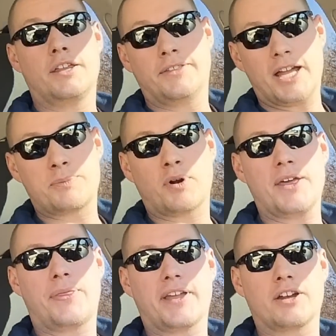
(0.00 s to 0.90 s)
Now, you're
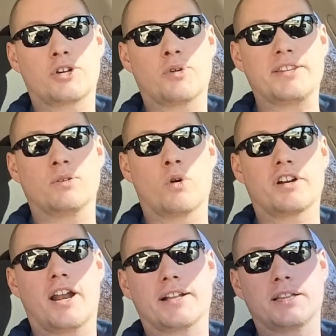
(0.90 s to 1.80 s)
probably thinking, great, they're
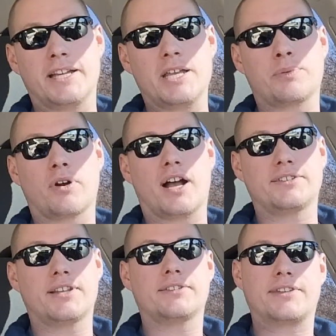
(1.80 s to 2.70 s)
working on a cleaning
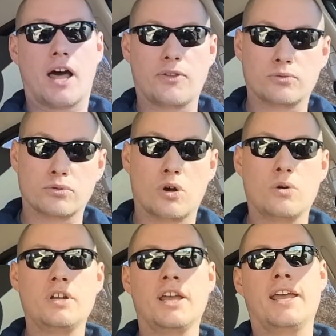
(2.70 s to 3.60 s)
process down the
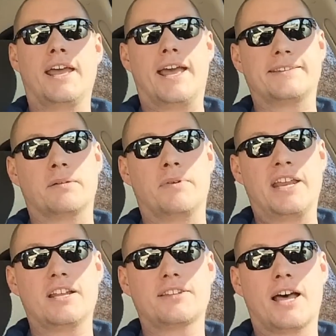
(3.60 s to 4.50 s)
road as a
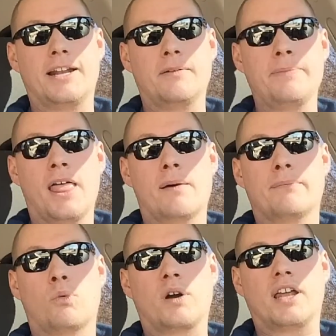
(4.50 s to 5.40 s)
maintenance item,
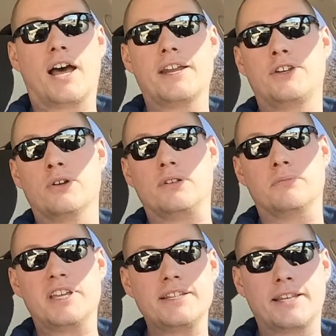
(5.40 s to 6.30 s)
but what can I do in the
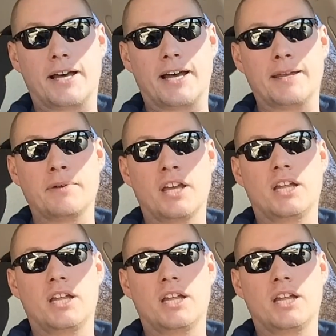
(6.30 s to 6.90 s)
meantime